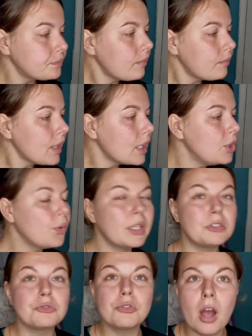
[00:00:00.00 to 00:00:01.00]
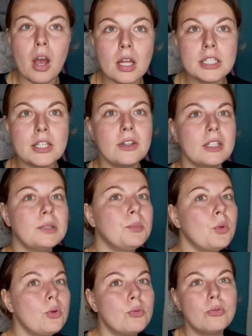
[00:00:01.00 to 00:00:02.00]
you can run, you can move
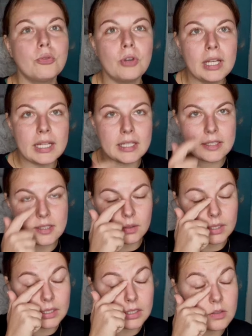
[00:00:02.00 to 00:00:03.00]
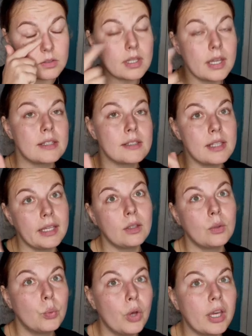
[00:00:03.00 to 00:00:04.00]
freely, so you can use it as like
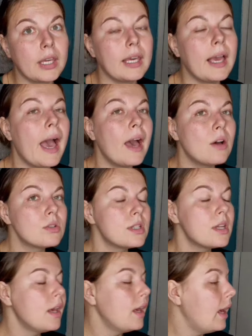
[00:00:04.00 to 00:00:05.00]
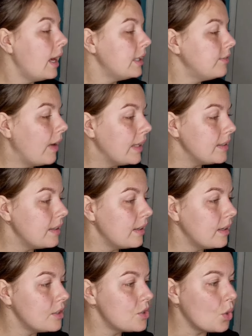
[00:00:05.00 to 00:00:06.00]
working out advantage,
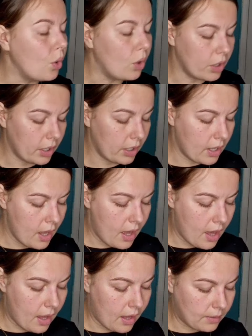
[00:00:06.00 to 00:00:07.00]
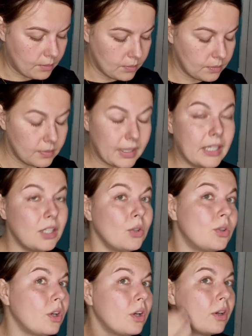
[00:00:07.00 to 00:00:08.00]
or that you're
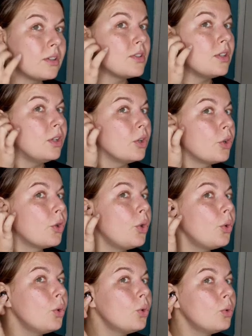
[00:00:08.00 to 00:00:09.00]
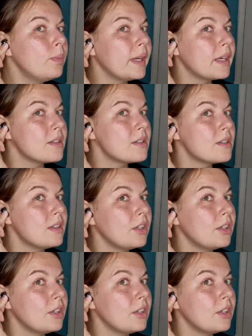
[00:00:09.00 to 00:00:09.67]
going to look cool because you